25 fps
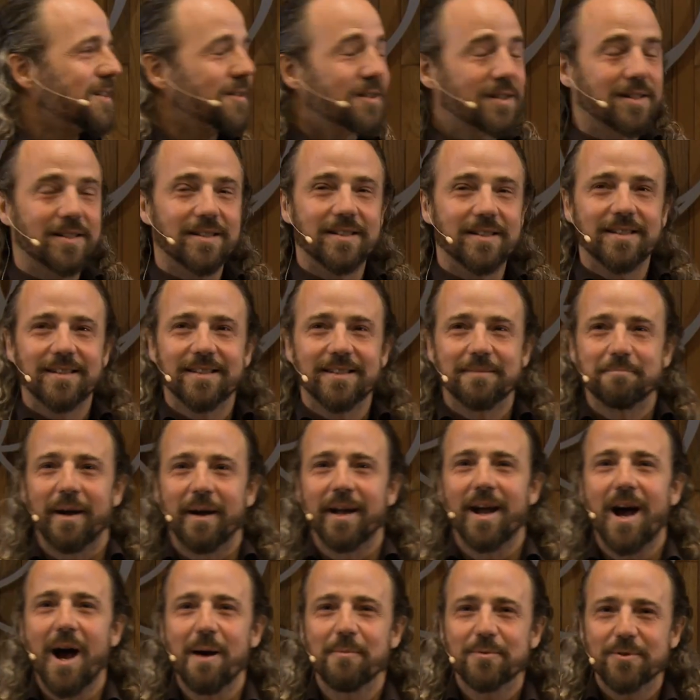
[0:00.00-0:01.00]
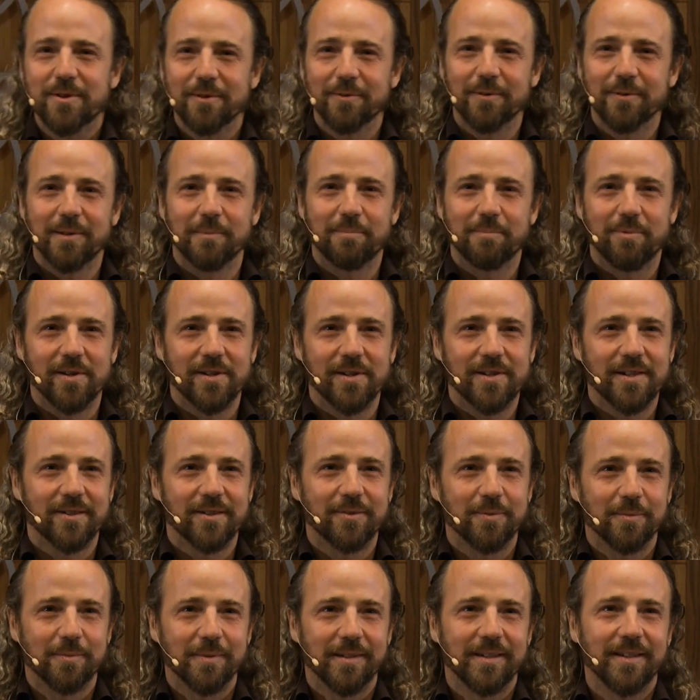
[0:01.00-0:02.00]
it's my absolute
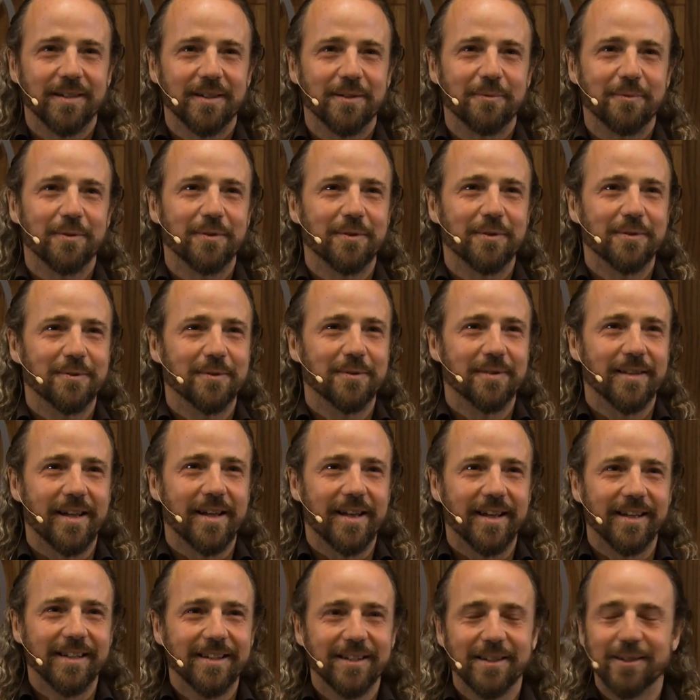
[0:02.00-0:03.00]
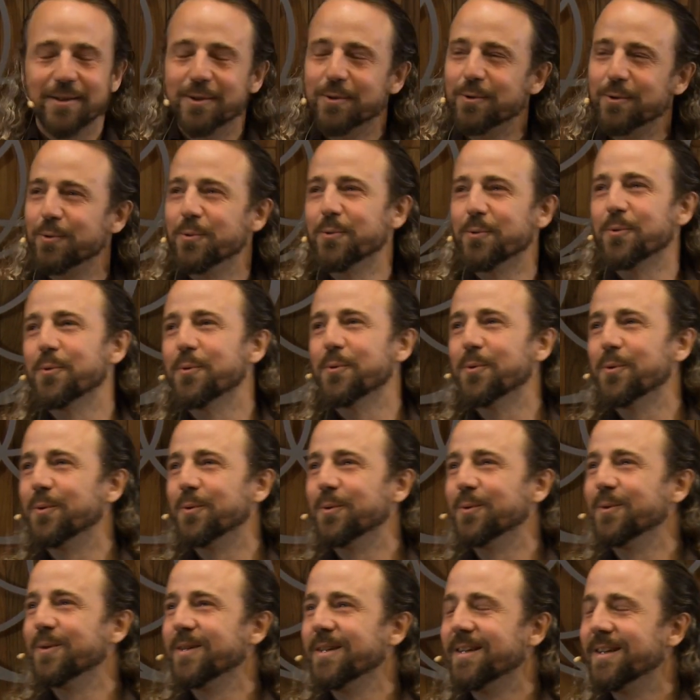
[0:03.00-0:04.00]
pleasure to be here with you today
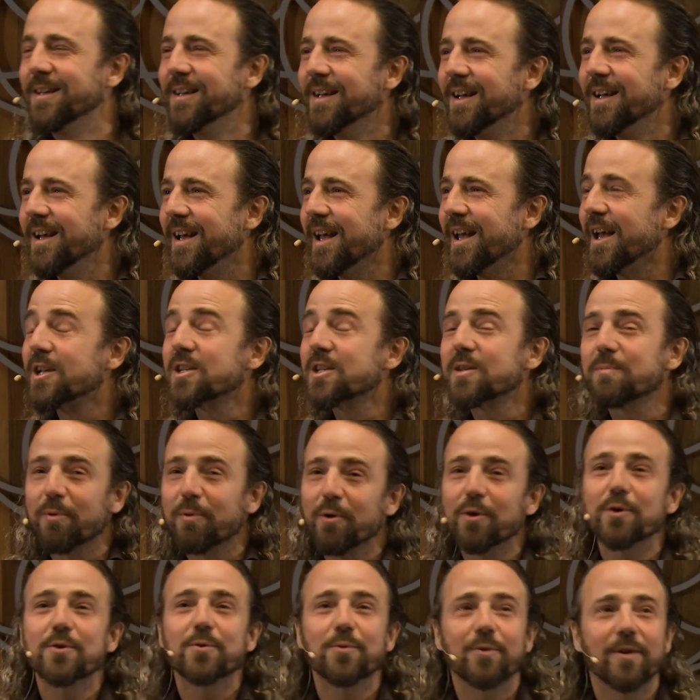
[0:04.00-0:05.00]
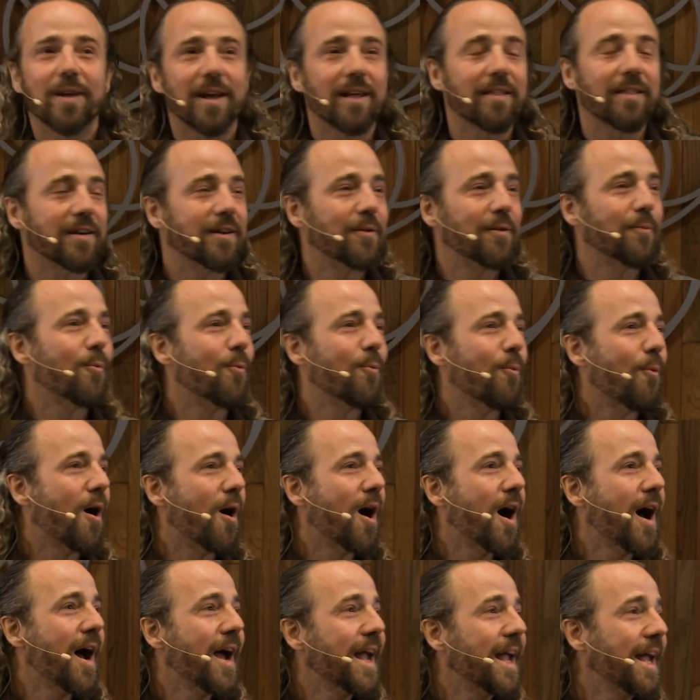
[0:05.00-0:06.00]
to explore together
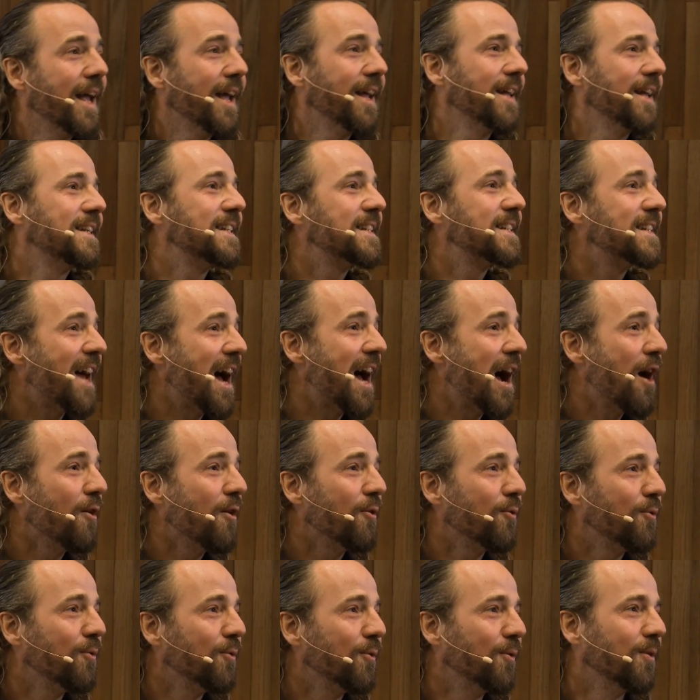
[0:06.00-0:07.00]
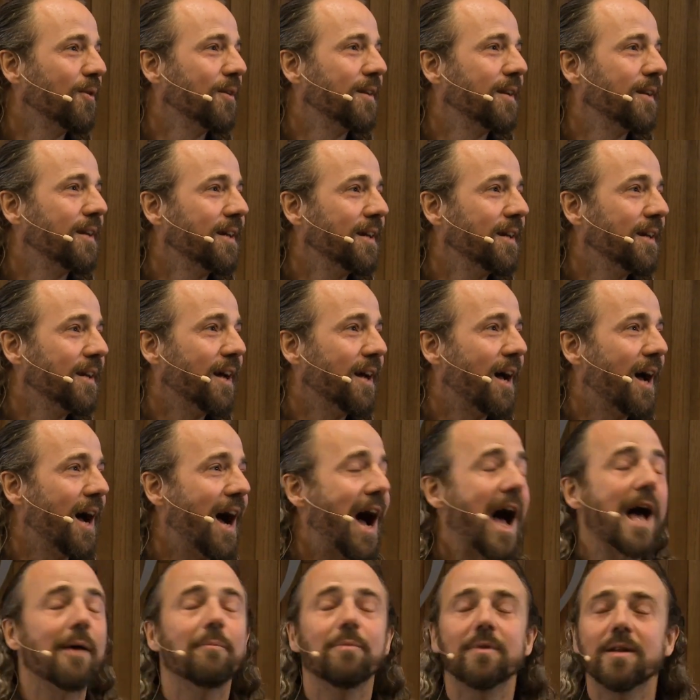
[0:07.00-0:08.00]
why sound,
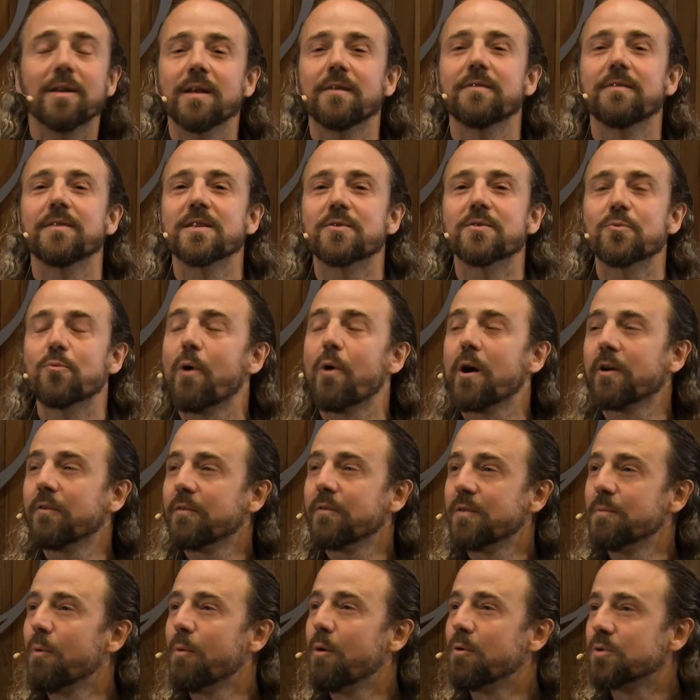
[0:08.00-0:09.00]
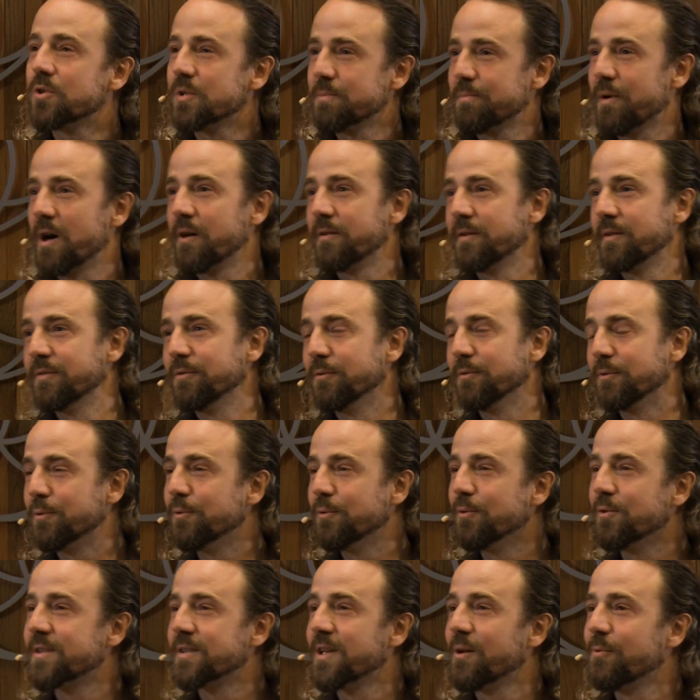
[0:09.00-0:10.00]
I believe, is one of the most powerful
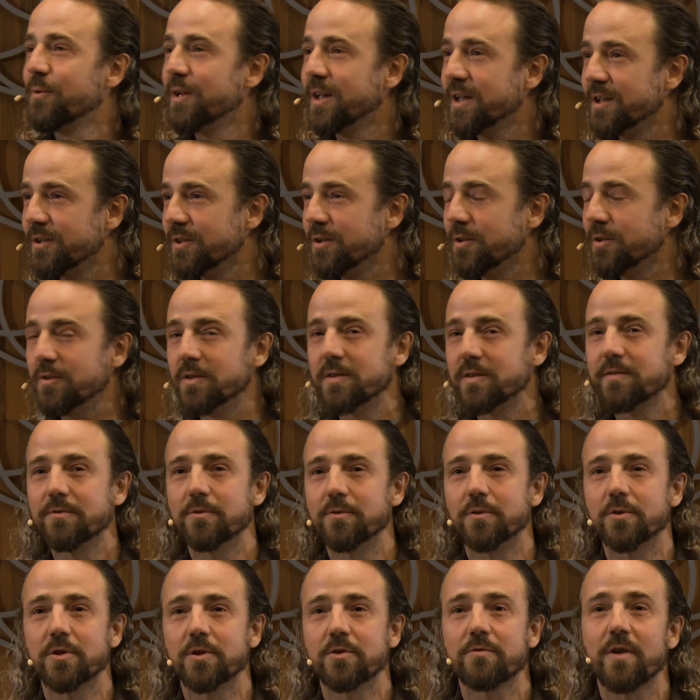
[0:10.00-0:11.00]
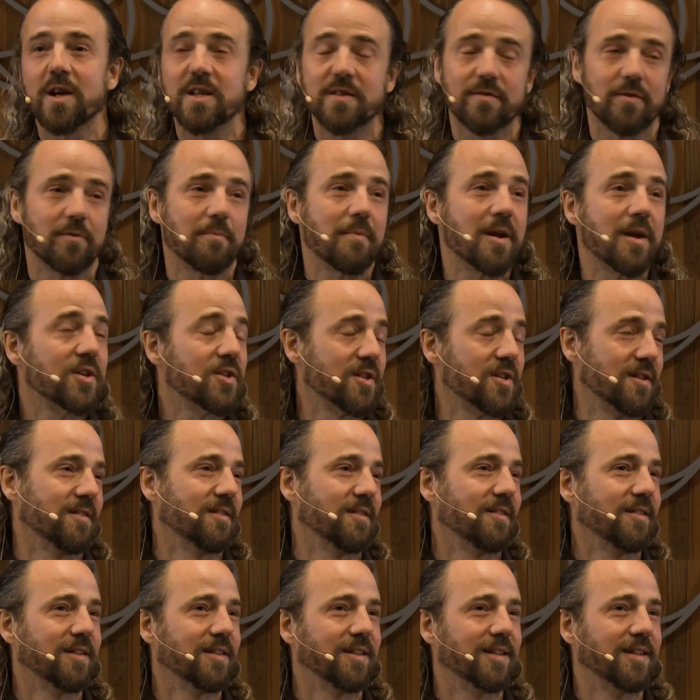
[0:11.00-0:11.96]
tools that we can use for transformation,